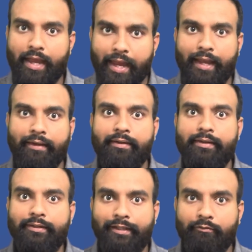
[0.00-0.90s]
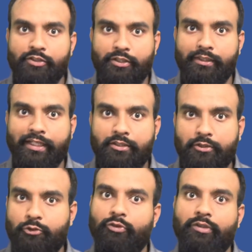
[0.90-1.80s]
and they will
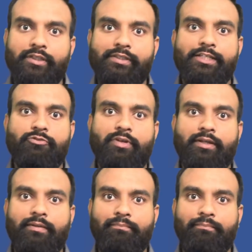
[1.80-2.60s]
suggest to others as well.